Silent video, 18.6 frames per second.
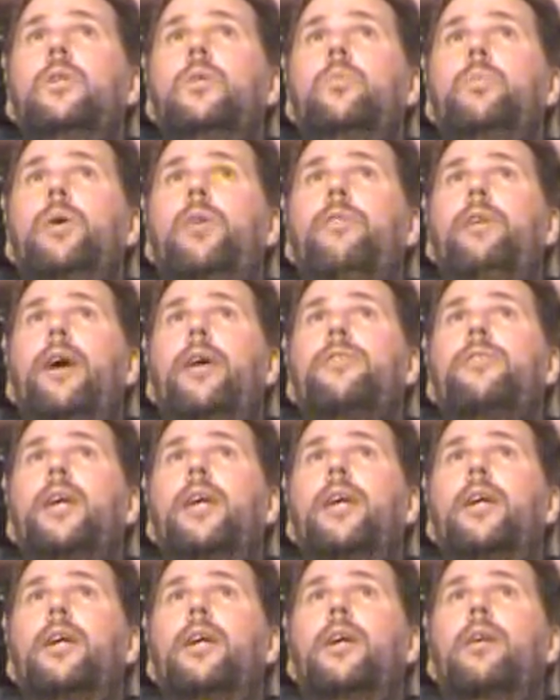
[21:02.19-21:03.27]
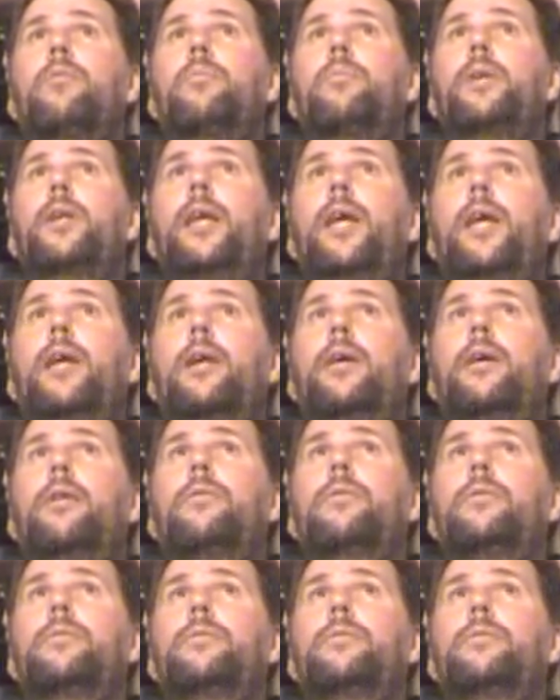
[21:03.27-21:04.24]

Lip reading: About not taking a government handout.